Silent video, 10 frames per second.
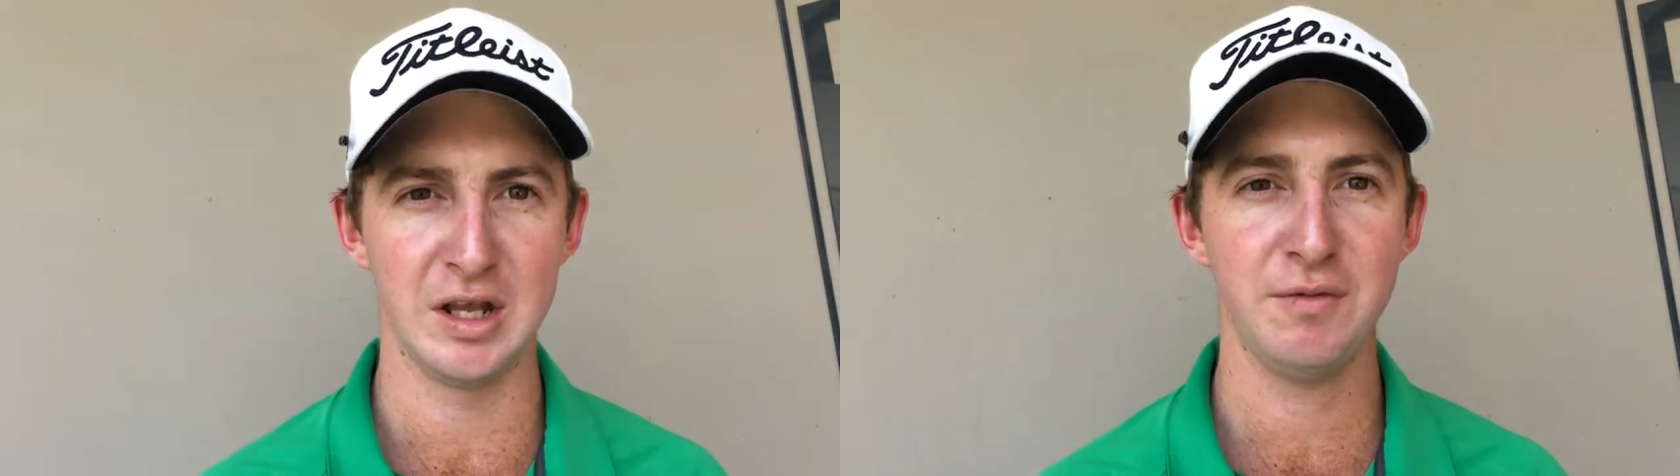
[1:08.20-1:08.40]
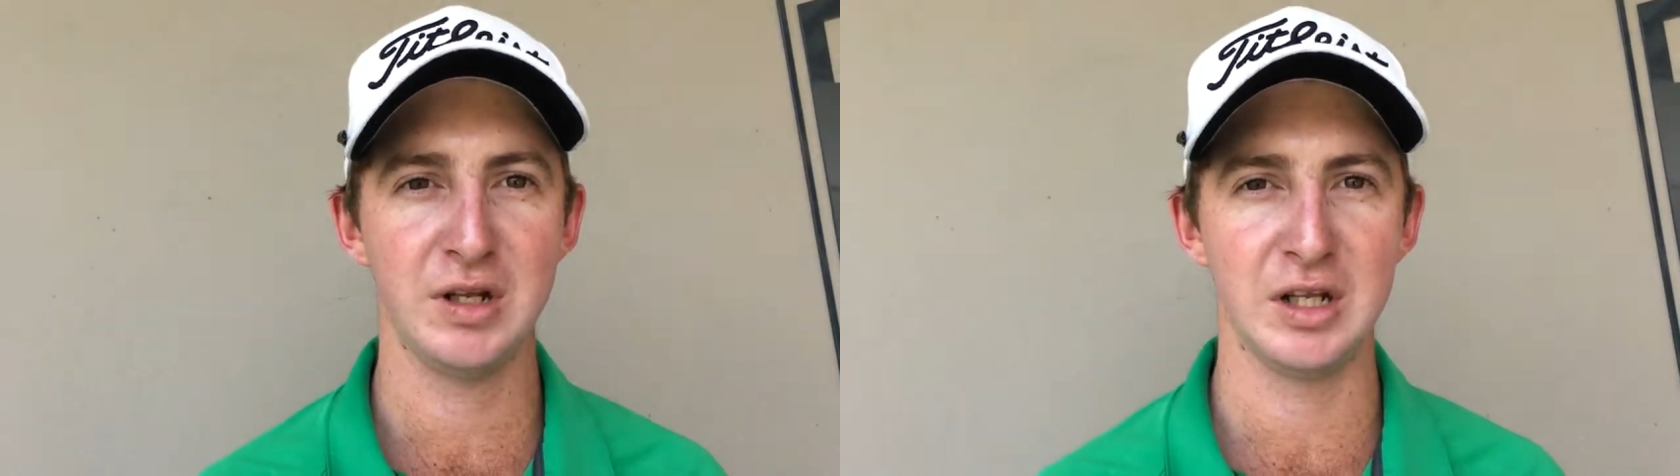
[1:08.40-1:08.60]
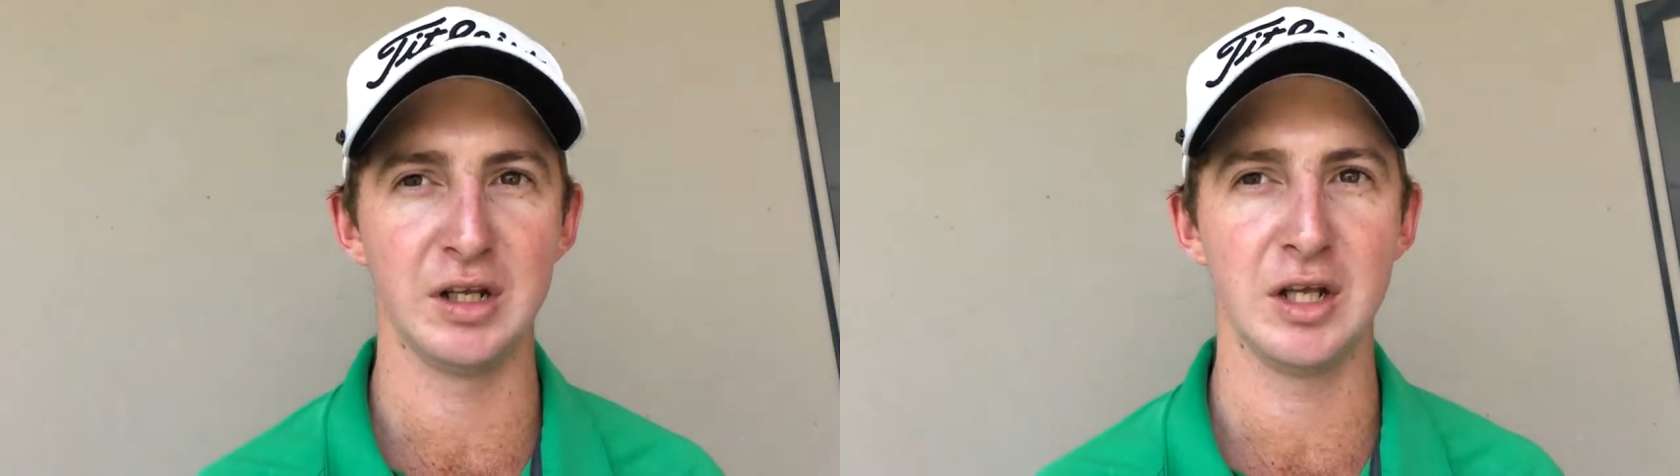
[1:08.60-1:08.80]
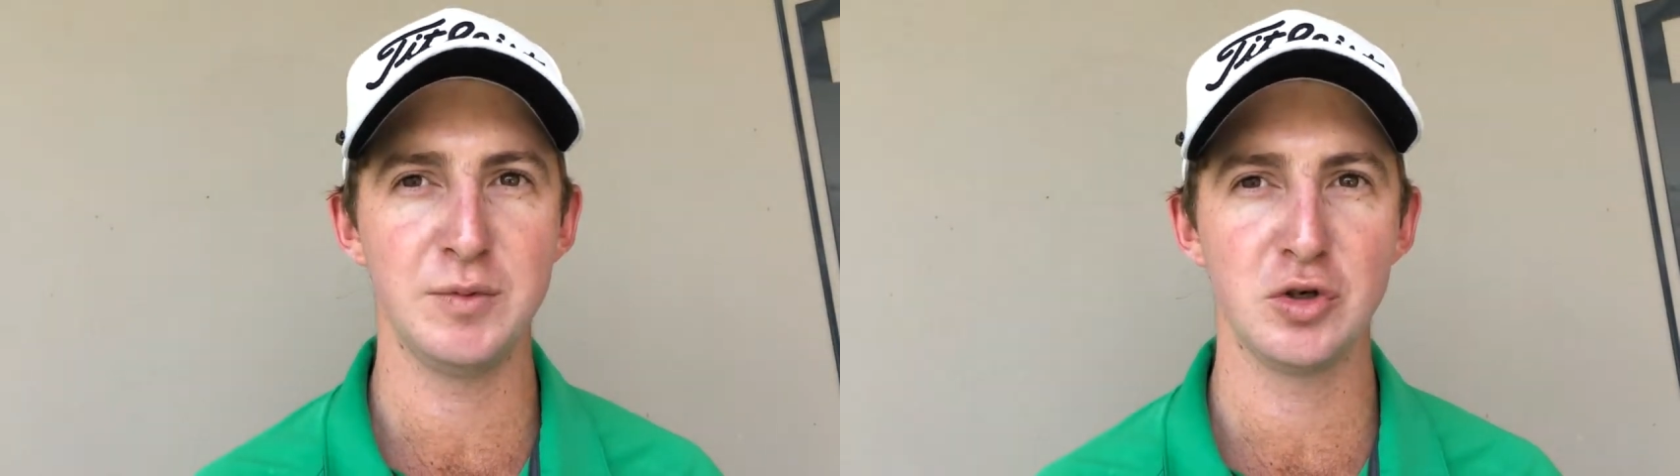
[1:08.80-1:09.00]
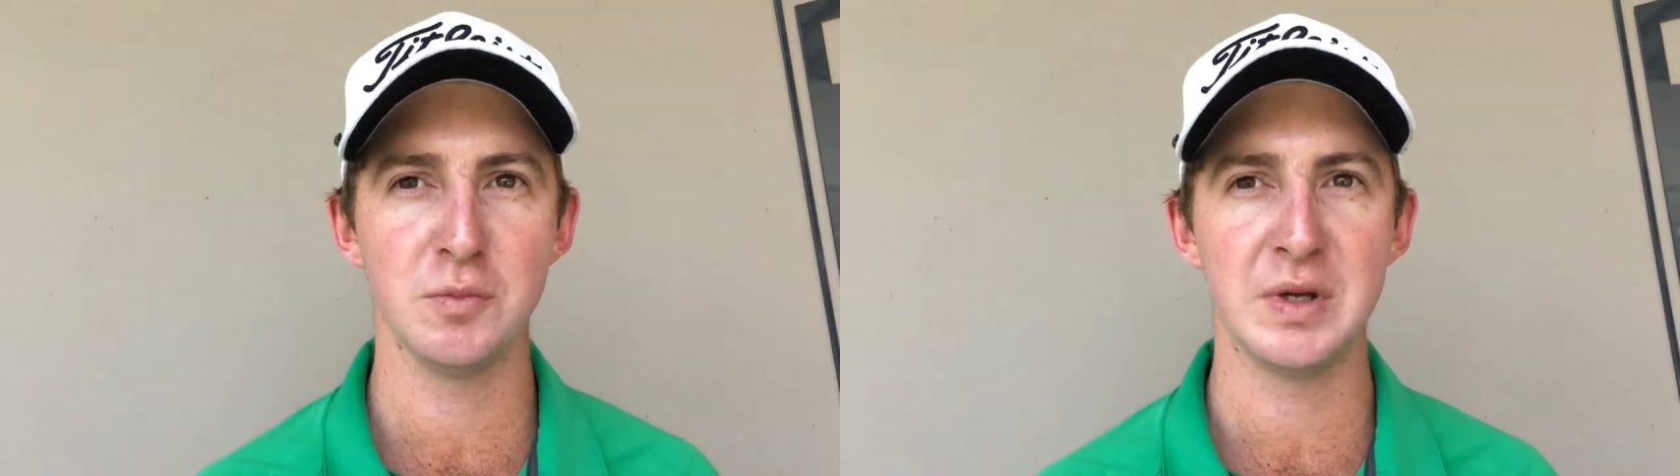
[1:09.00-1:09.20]
Definitely. It
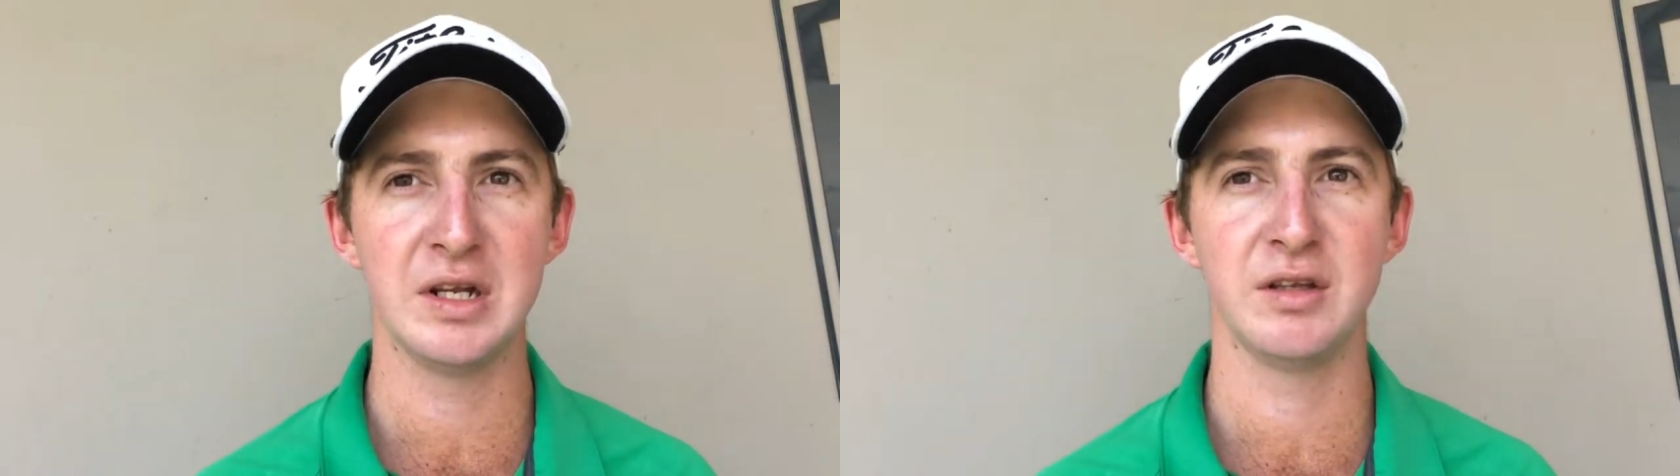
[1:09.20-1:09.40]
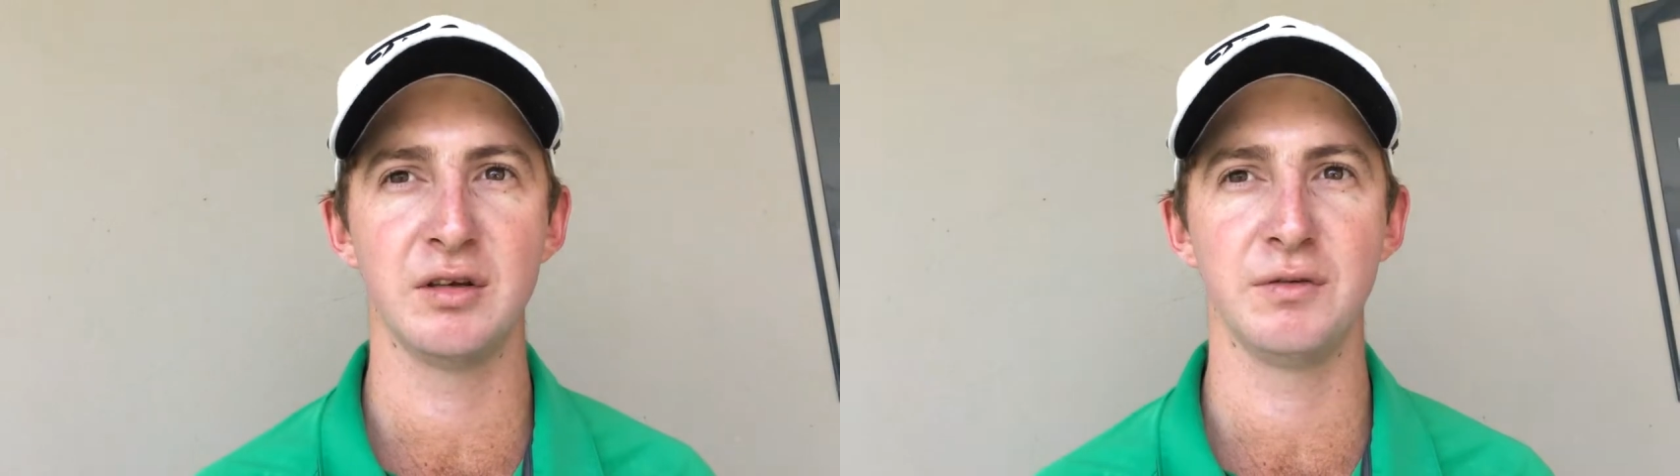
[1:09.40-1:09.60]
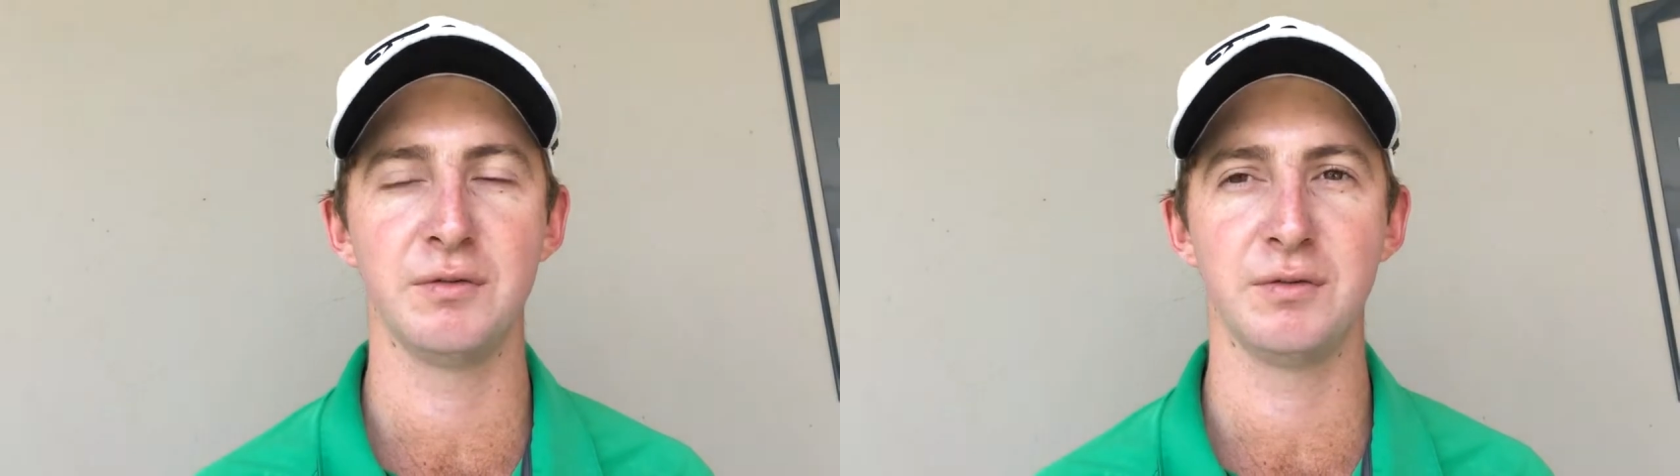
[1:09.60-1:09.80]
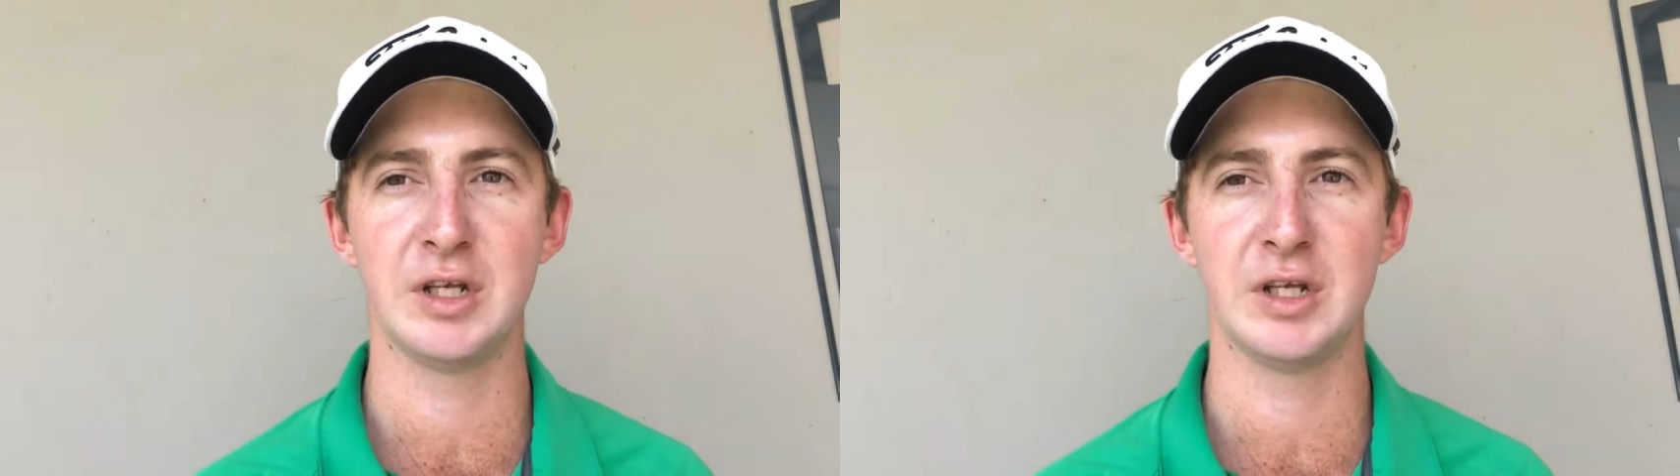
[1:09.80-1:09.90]
keeps you competitive,